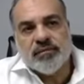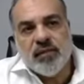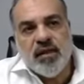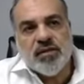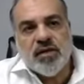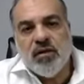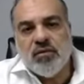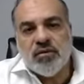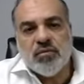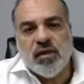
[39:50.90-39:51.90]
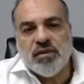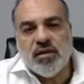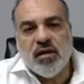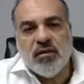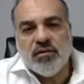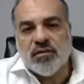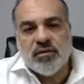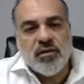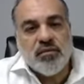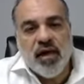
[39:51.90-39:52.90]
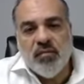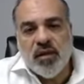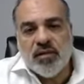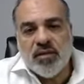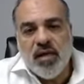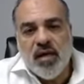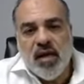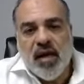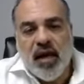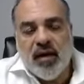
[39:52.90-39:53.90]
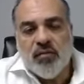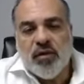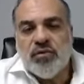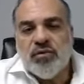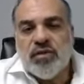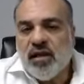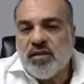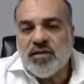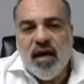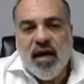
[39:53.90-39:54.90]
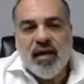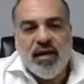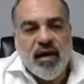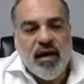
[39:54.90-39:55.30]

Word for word: East Coast, West Coast, you name it. And we do telepsych